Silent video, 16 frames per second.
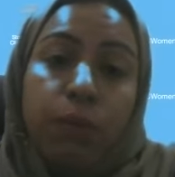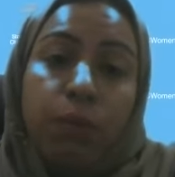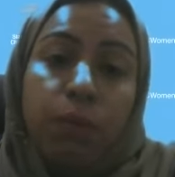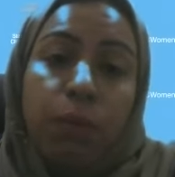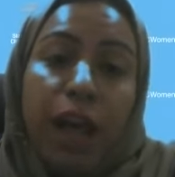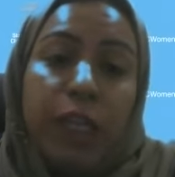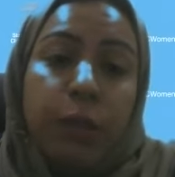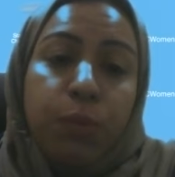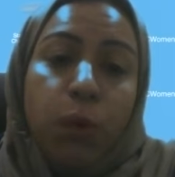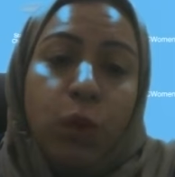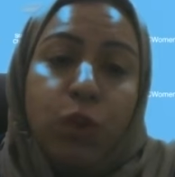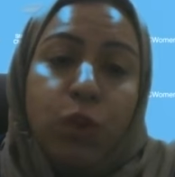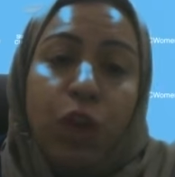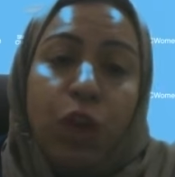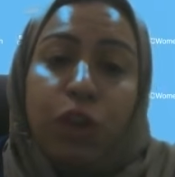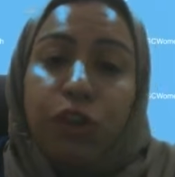I spoke
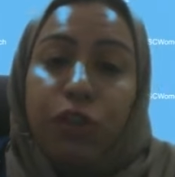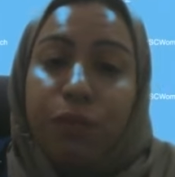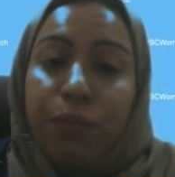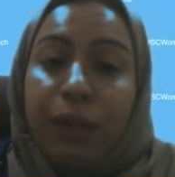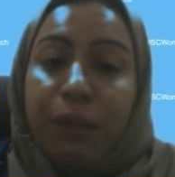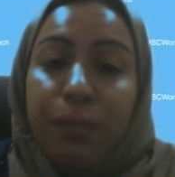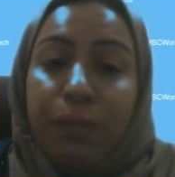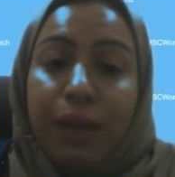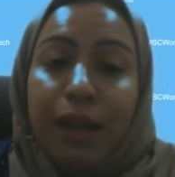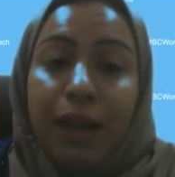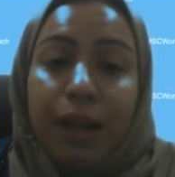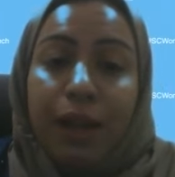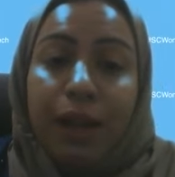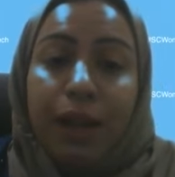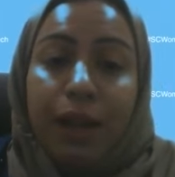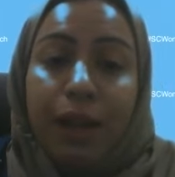to a lot of people
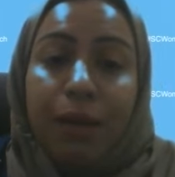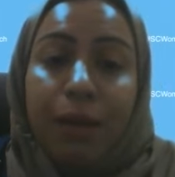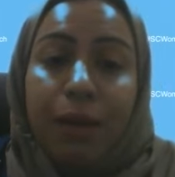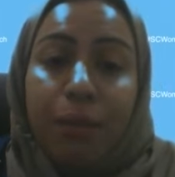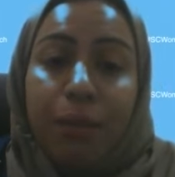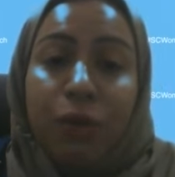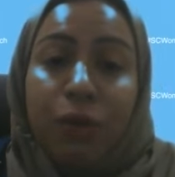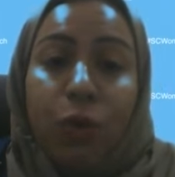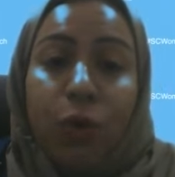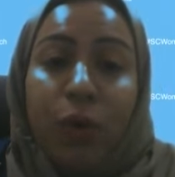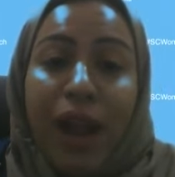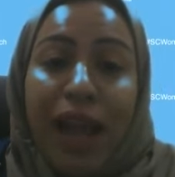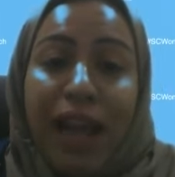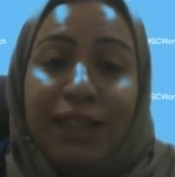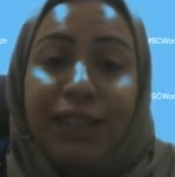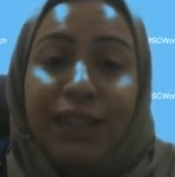
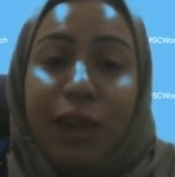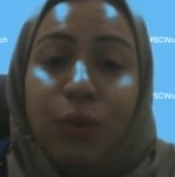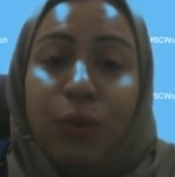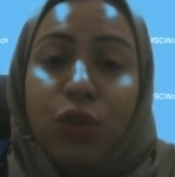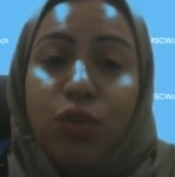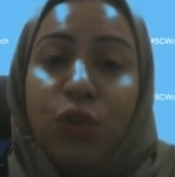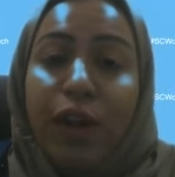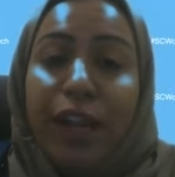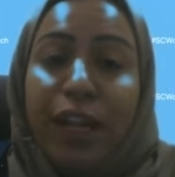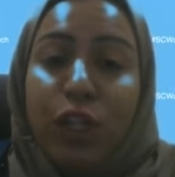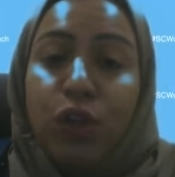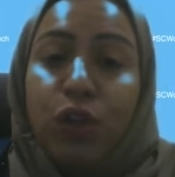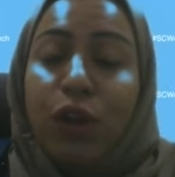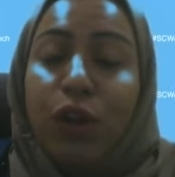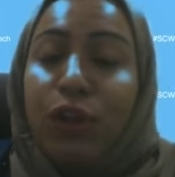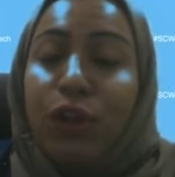beforehand, and I was trying to
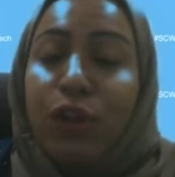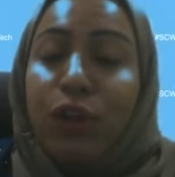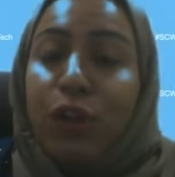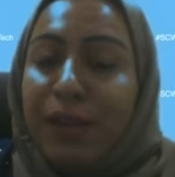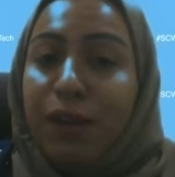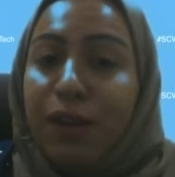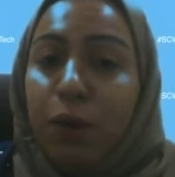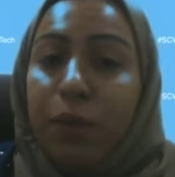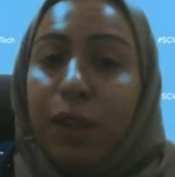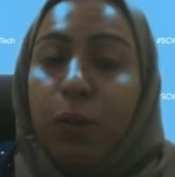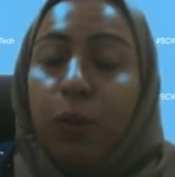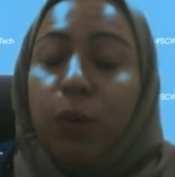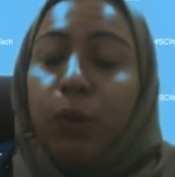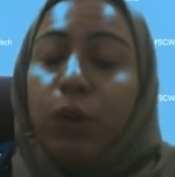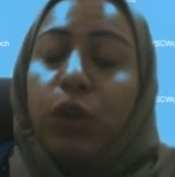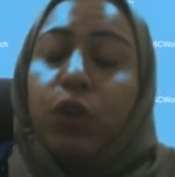understand from them
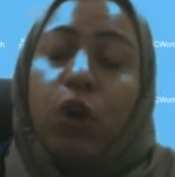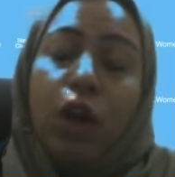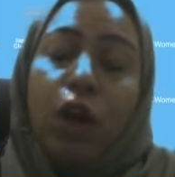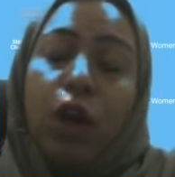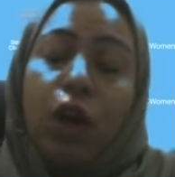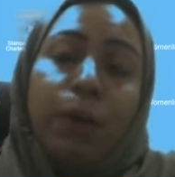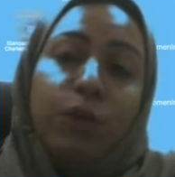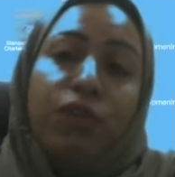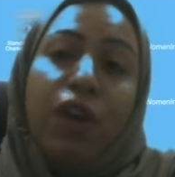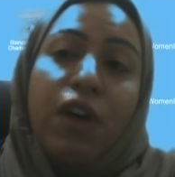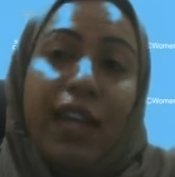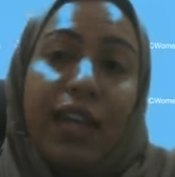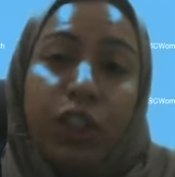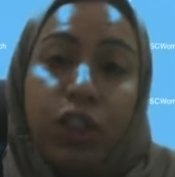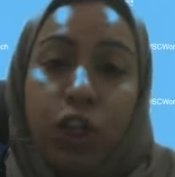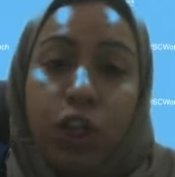when we talk about
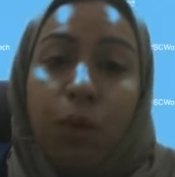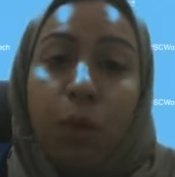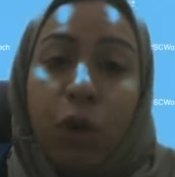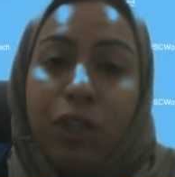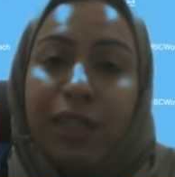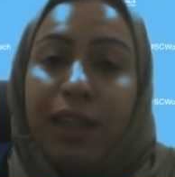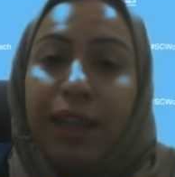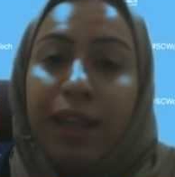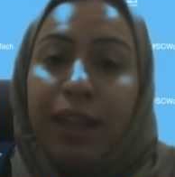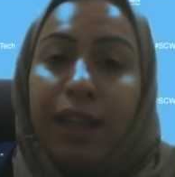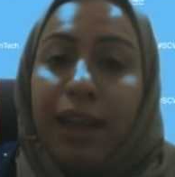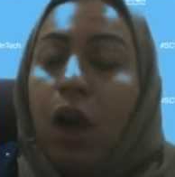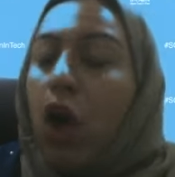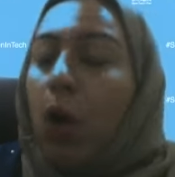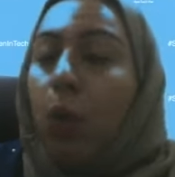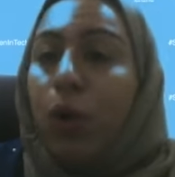financial modeling,
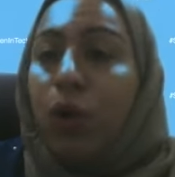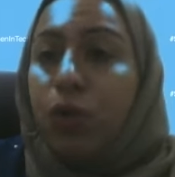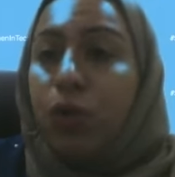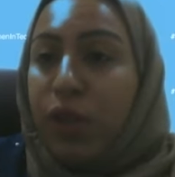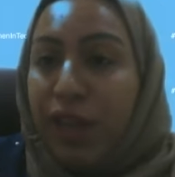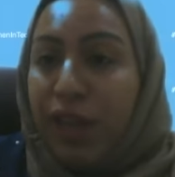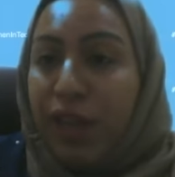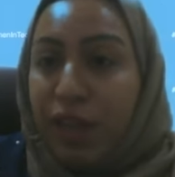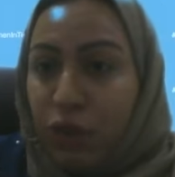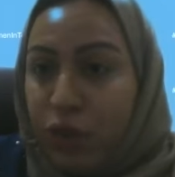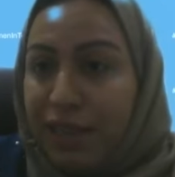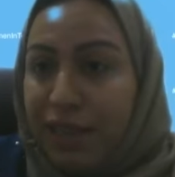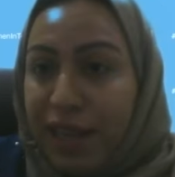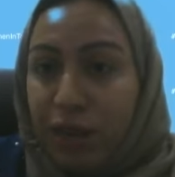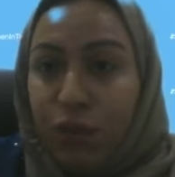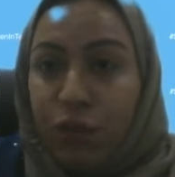what do they
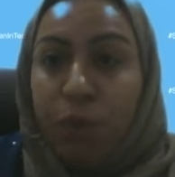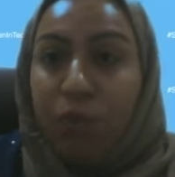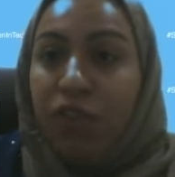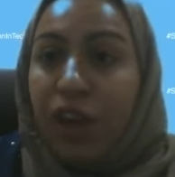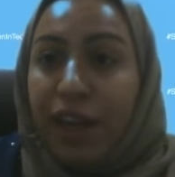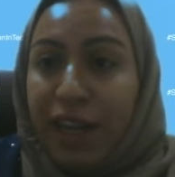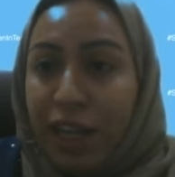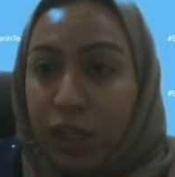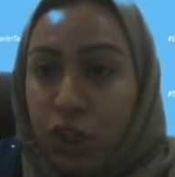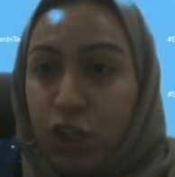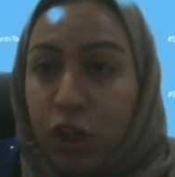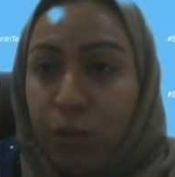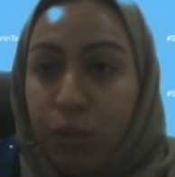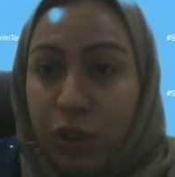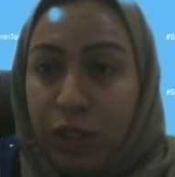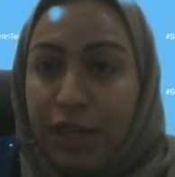understand from
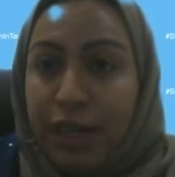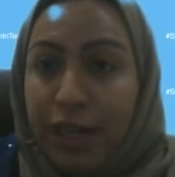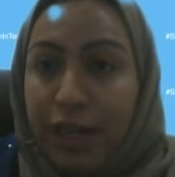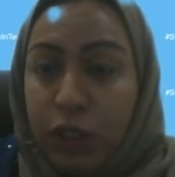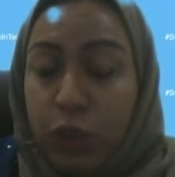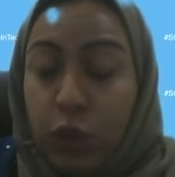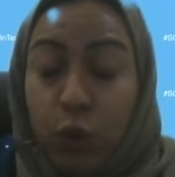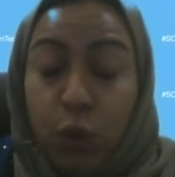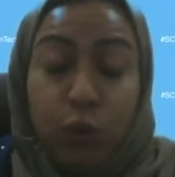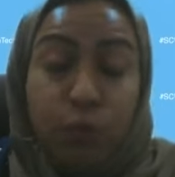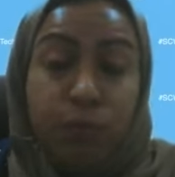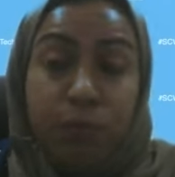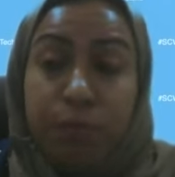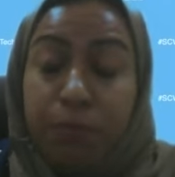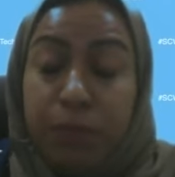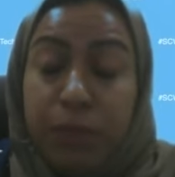financial modeling? So
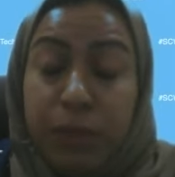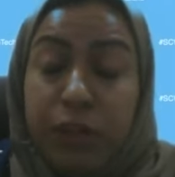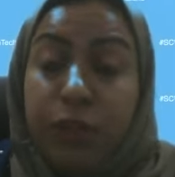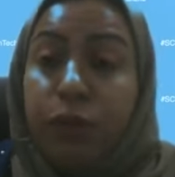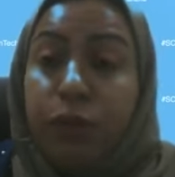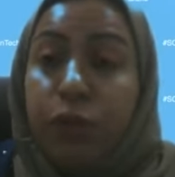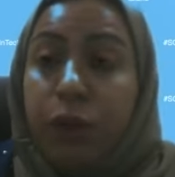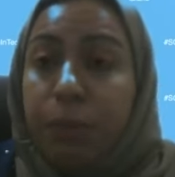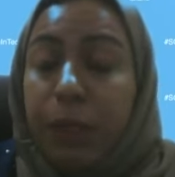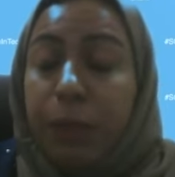different people